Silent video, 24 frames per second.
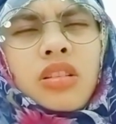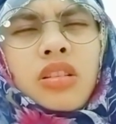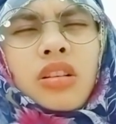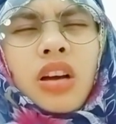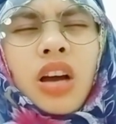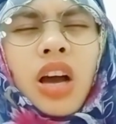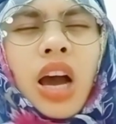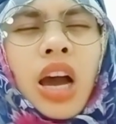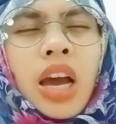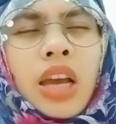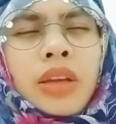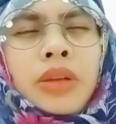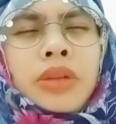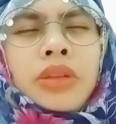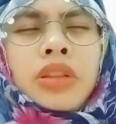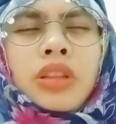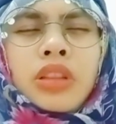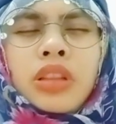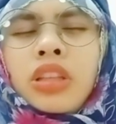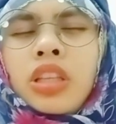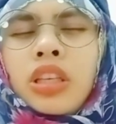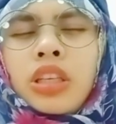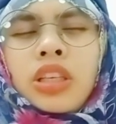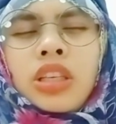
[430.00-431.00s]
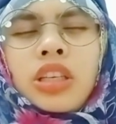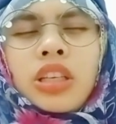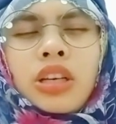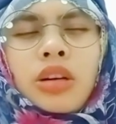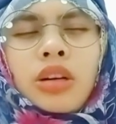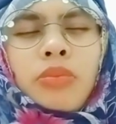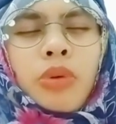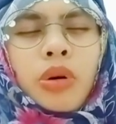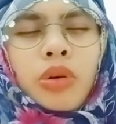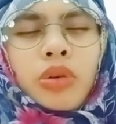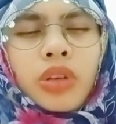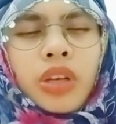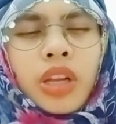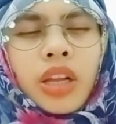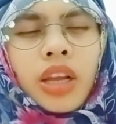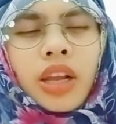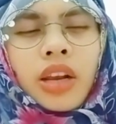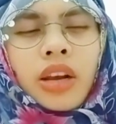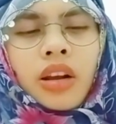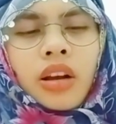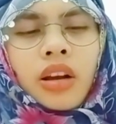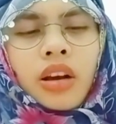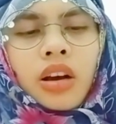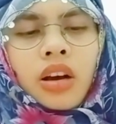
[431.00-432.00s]
I thinking about
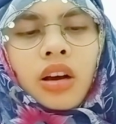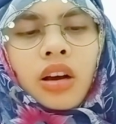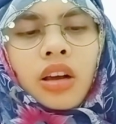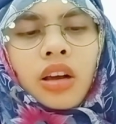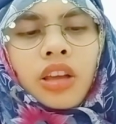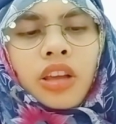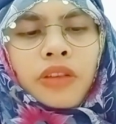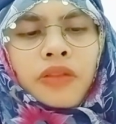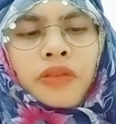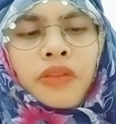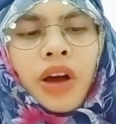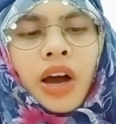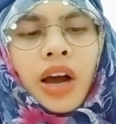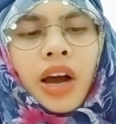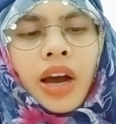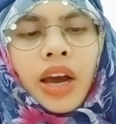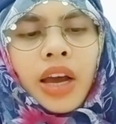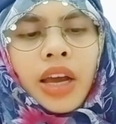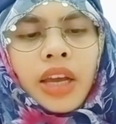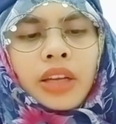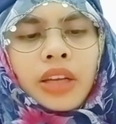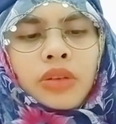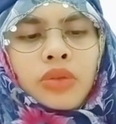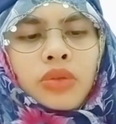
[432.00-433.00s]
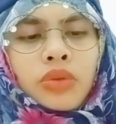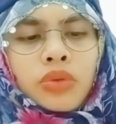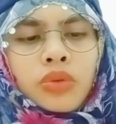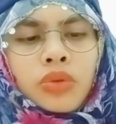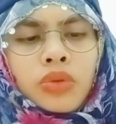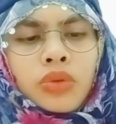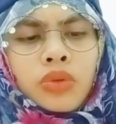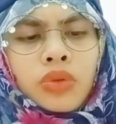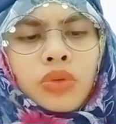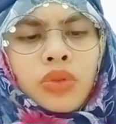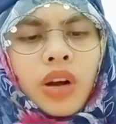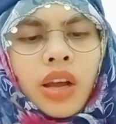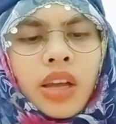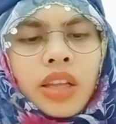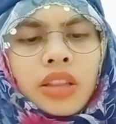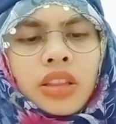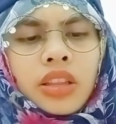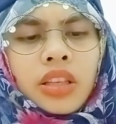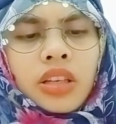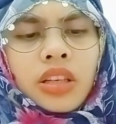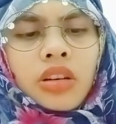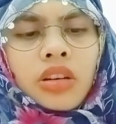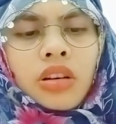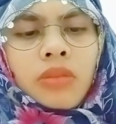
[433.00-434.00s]
that. If I do
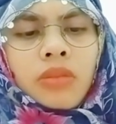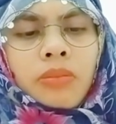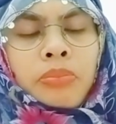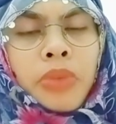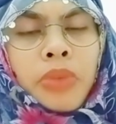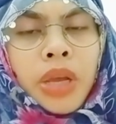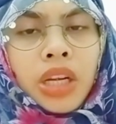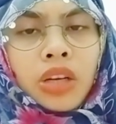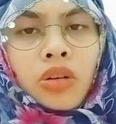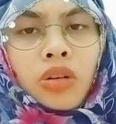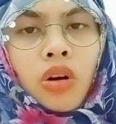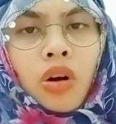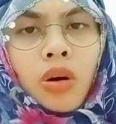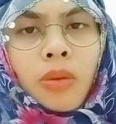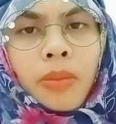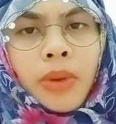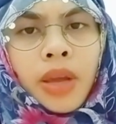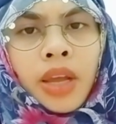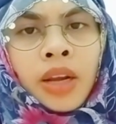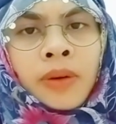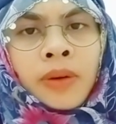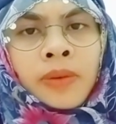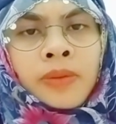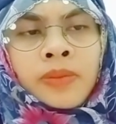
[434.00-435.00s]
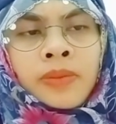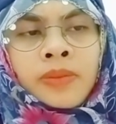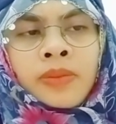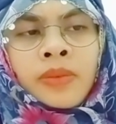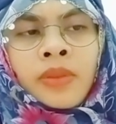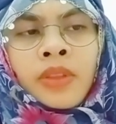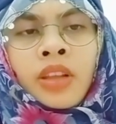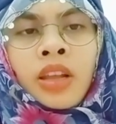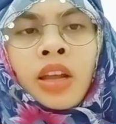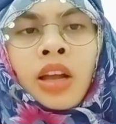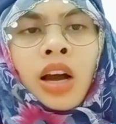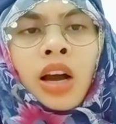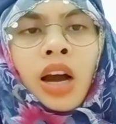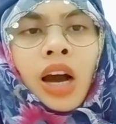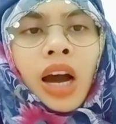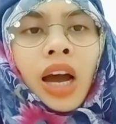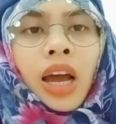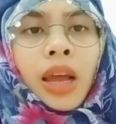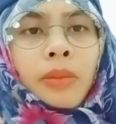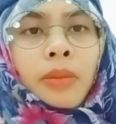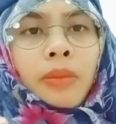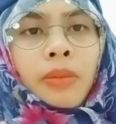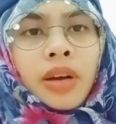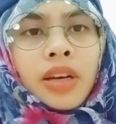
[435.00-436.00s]
writing a bad comment,
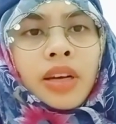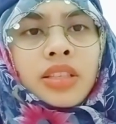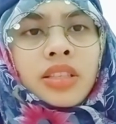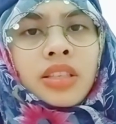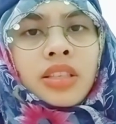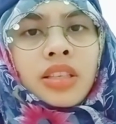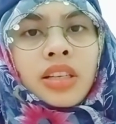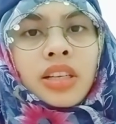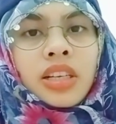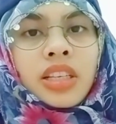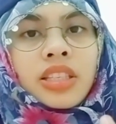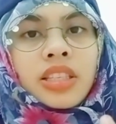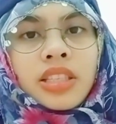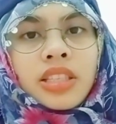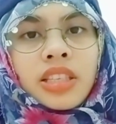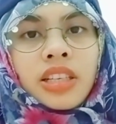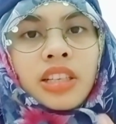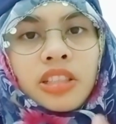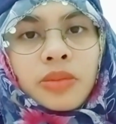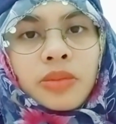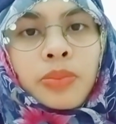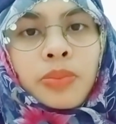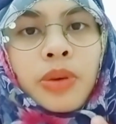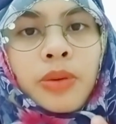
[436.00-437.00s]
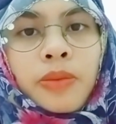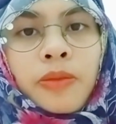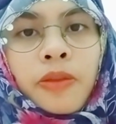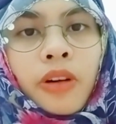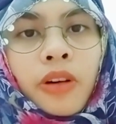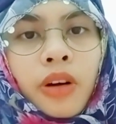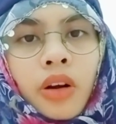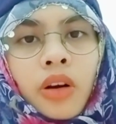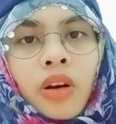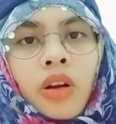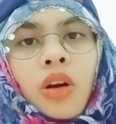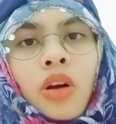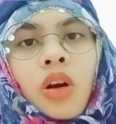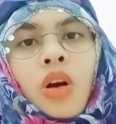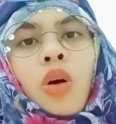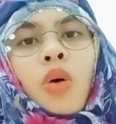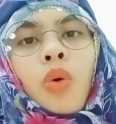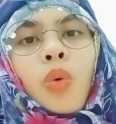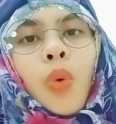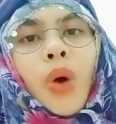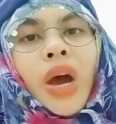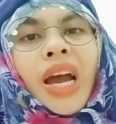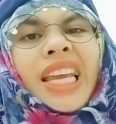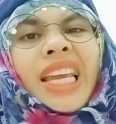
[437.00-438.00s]
I must research before
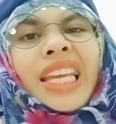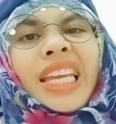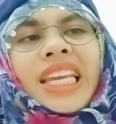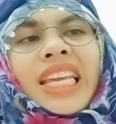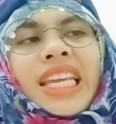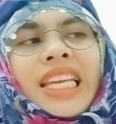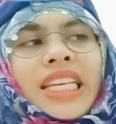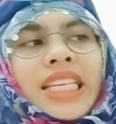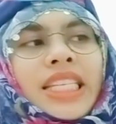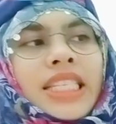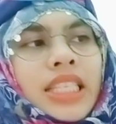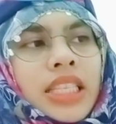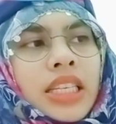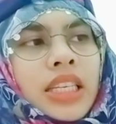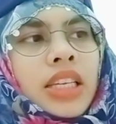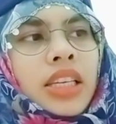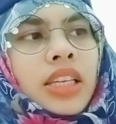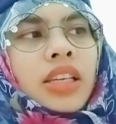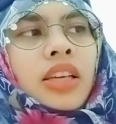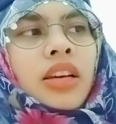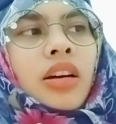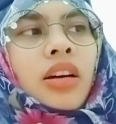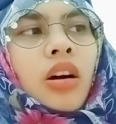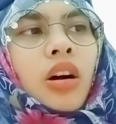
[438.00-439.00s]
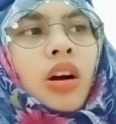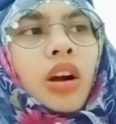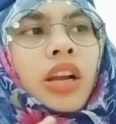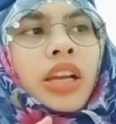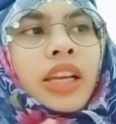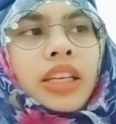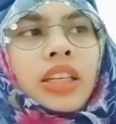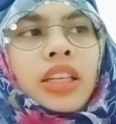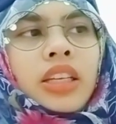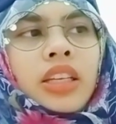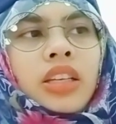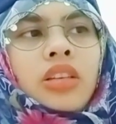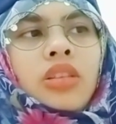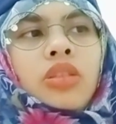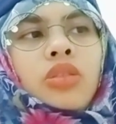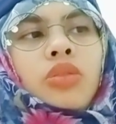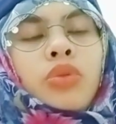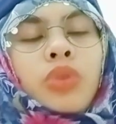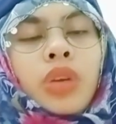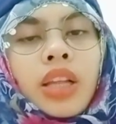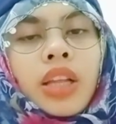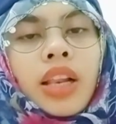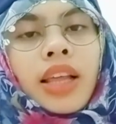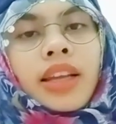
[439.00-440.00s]
why she or he
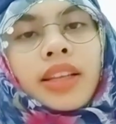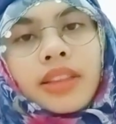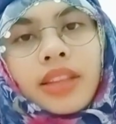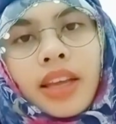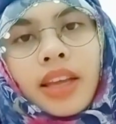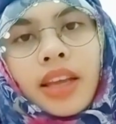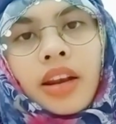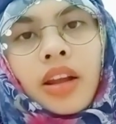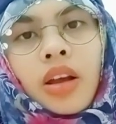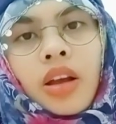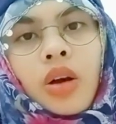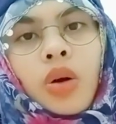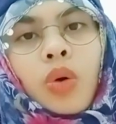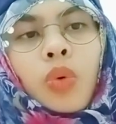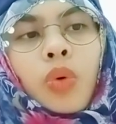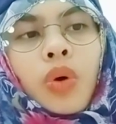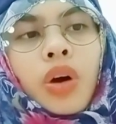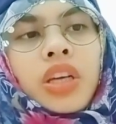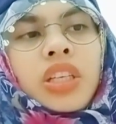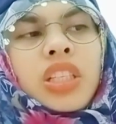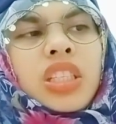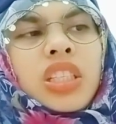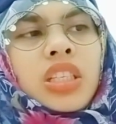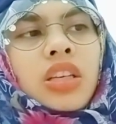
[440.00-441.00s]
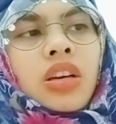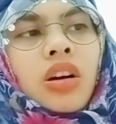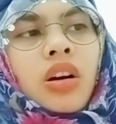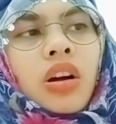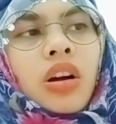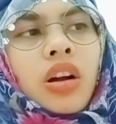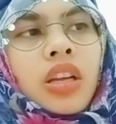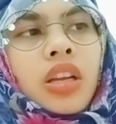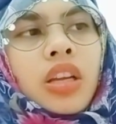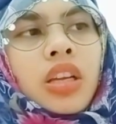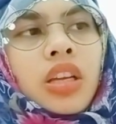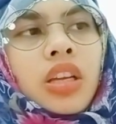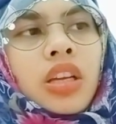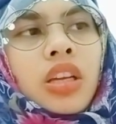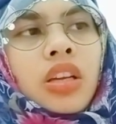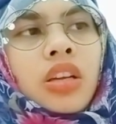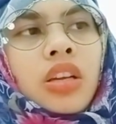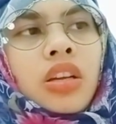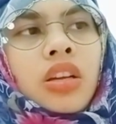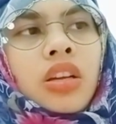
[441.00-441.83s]
doing like that. Why she or he